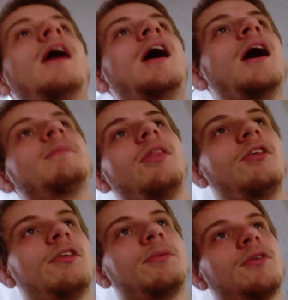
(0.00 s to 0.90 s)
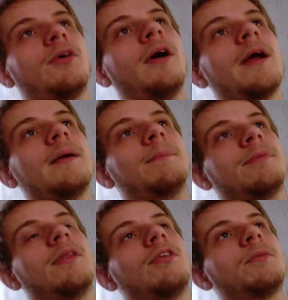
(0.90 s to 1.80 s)
But the
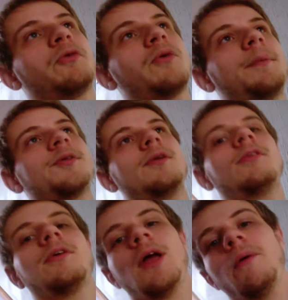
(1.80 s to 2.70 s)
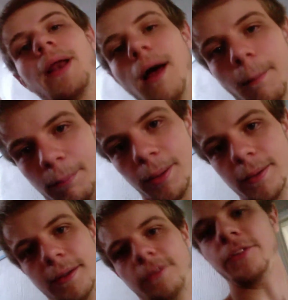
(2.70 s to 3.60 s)
subscriptions are going up,
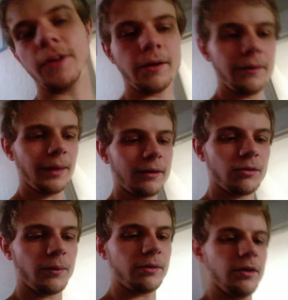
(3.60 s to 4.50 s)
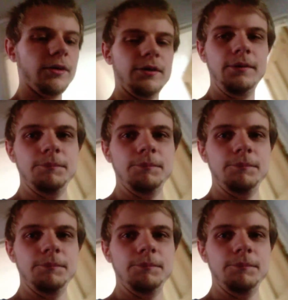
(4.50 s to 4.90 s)
so that's all good.